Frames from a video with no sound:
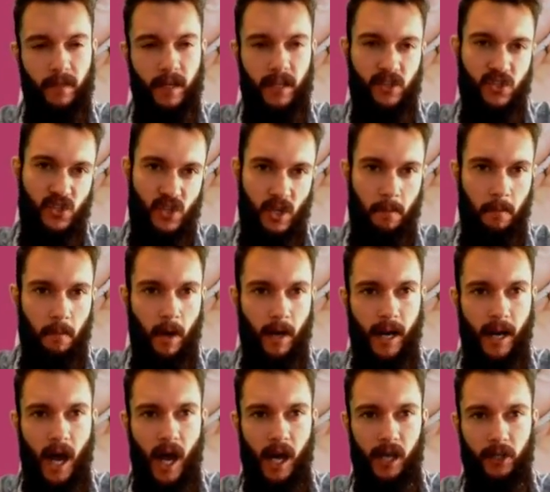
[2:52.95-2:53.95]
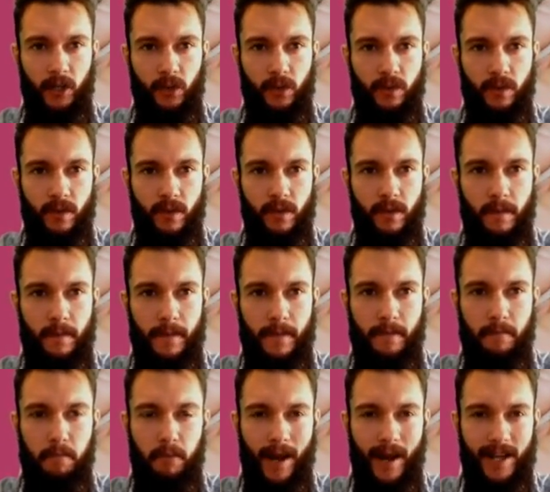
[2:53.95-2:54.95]
And some might argue that the
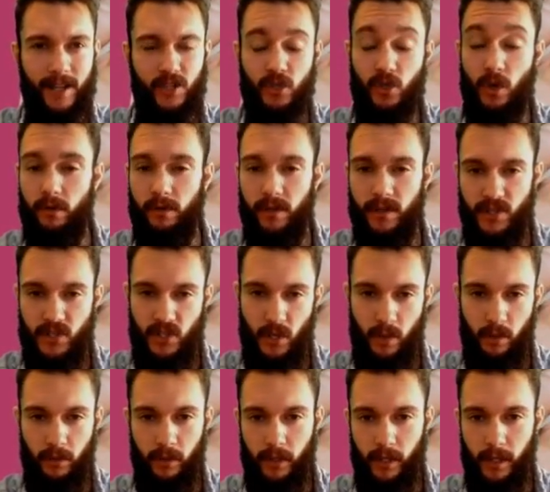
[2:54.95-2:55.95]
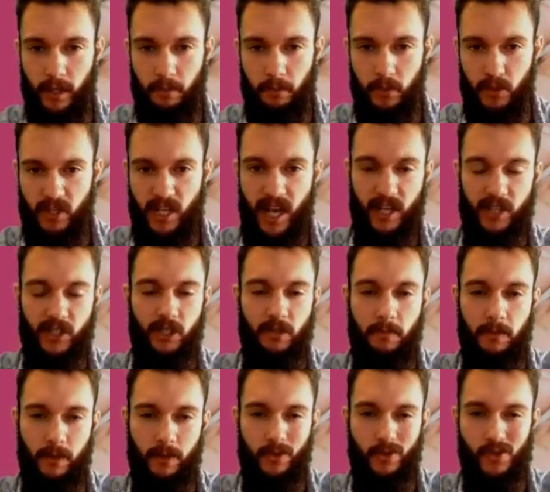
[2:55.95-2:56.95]
big brands don't necessarily need
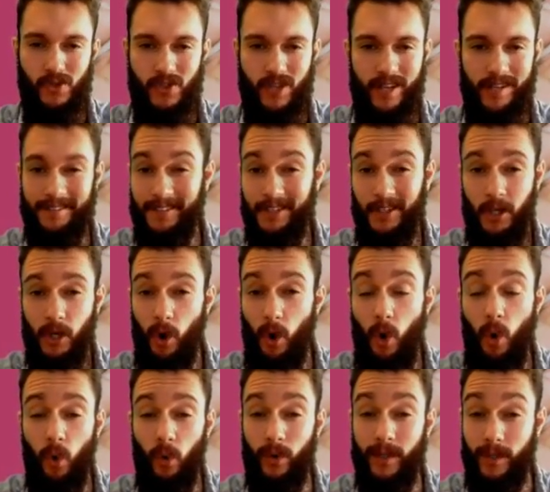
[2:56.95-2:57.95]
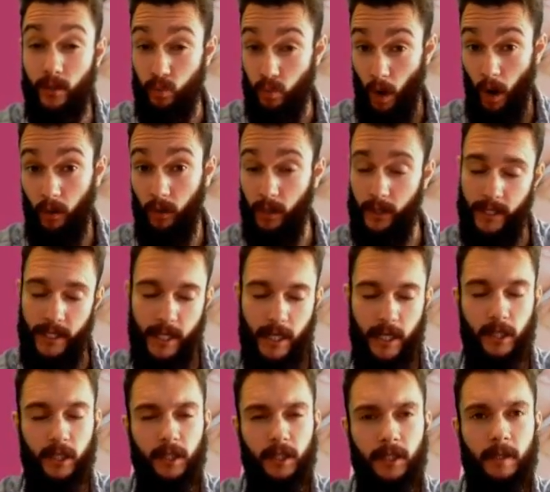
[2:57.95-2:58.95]
protection because they're already rolling in
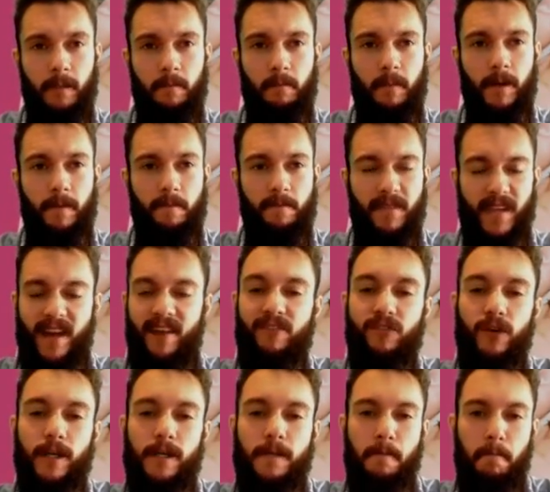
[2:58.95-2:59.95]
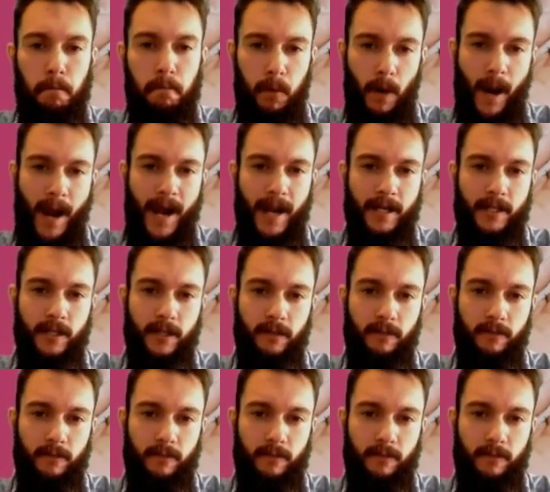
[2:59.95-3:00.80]
it. But every brand